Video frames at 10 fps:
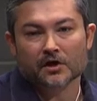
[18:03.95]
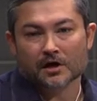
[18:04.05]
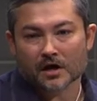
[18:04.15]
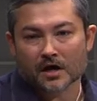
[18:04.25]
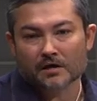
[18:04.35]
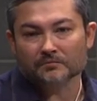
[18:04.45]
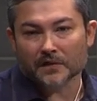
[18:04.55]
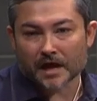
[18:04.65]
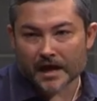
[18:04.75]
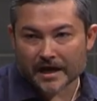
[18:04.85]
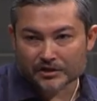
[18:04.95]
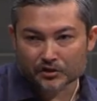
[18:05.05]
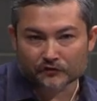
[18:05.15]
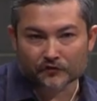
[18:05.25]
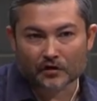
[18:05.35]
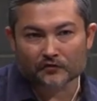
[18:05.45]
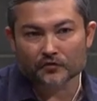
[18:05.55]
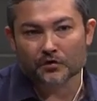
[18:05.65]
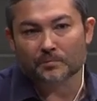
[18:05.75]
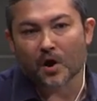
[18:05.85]
and as you flow
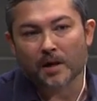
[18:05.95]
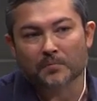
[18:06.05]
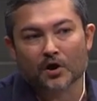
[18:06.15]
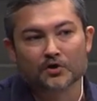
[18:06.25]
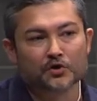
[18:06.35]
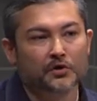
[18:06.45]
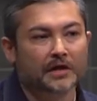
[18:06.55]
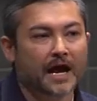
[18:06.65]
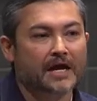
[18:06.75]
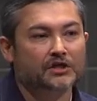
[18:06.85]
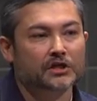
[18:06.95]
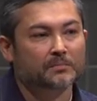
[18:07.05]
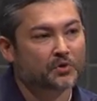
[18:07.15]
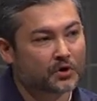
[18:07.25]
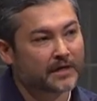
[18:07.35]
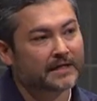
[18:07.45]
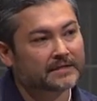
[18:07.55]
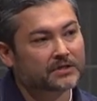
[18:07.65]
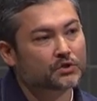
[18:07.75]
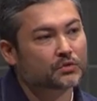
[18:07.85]
through the pipeline, you can actually put
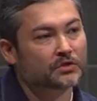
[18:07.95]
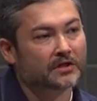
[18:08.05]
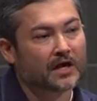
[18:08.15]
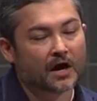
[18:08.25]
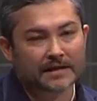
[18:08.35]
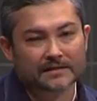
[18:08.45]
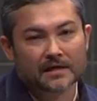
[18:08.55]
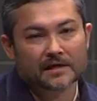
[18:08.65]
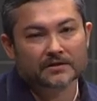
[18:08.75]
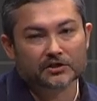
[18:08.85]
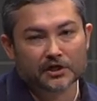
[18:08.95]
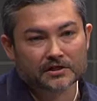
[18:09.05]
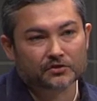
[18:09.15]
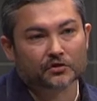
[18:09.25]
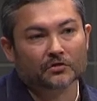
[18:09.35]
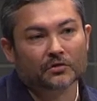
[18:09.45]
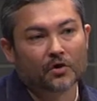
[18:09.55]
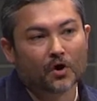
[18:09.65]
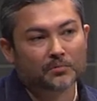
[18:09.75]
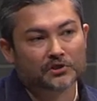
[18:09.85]
into the JSON
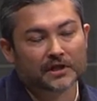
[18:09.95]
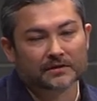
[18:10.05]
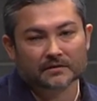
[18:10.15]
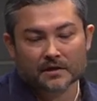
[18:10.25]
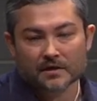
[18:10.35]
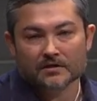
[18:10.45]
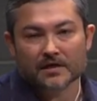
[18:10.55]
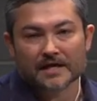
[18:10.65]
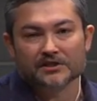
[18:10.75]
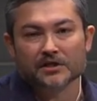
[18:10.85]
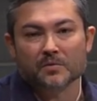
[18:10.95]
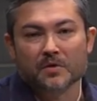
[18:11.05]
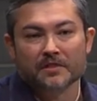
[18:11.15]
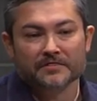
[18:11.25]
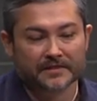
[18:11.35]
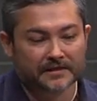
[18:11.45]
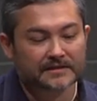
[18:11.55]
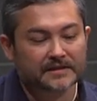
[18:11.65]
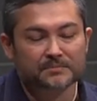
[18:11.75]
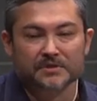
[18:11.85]
object that actually
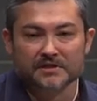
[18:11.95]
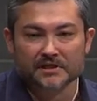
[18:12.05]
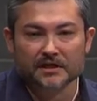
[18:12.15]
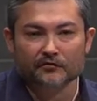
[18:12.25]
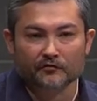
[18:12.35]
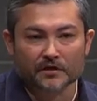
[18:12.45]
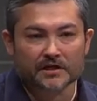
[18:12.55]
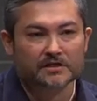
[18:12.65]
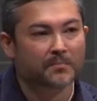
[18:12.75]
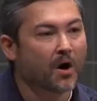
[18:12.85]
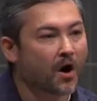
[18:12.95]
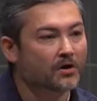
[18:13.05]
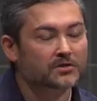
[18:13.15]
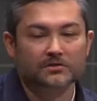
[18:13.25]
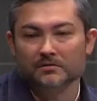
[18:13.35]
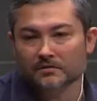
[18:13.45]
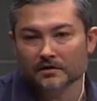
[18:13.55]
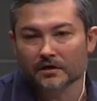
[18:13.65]
did this particular release pass,